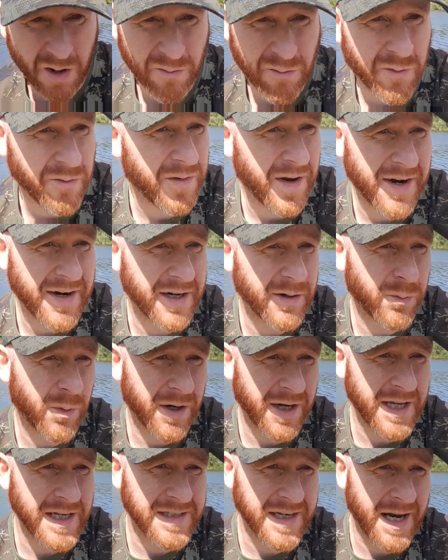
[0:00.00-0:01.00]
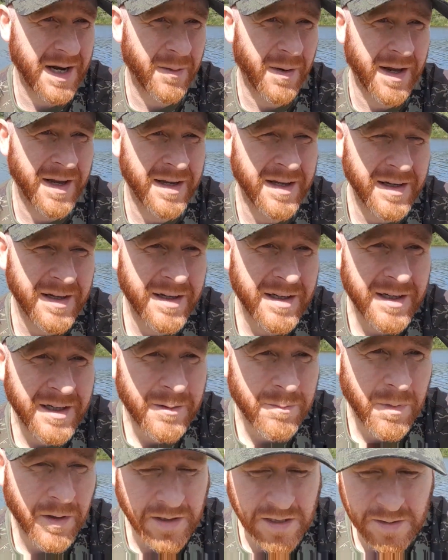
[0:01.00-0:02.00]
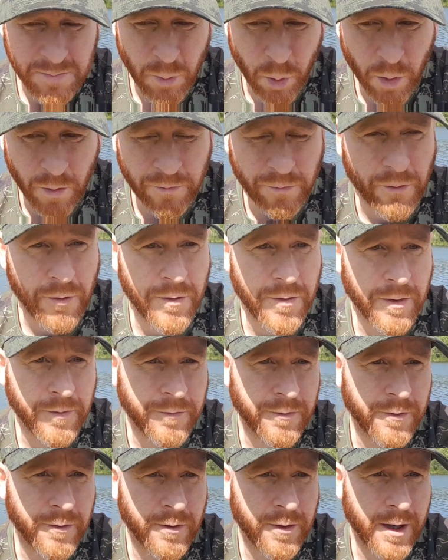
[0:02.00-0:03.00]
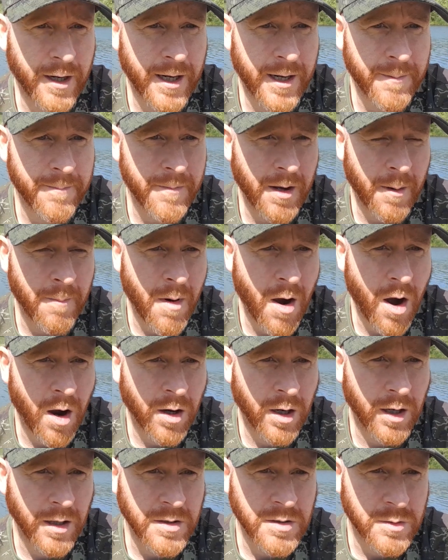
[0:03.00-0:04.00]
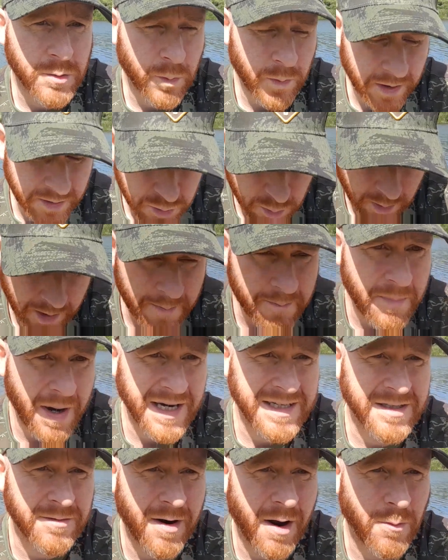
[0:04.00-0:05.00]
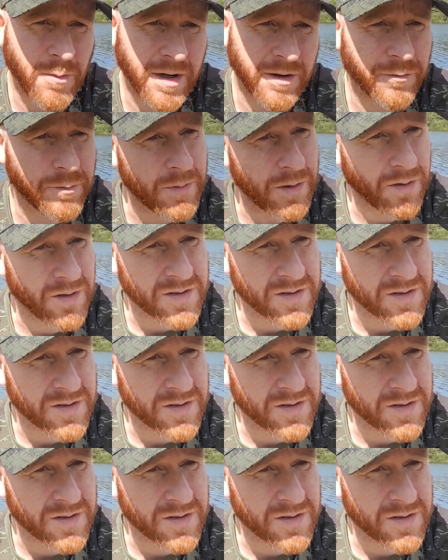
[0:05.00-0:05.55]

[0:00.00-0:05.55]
a rough idea of what it is anyway. But this is more for a marker so I can bait around with it from the other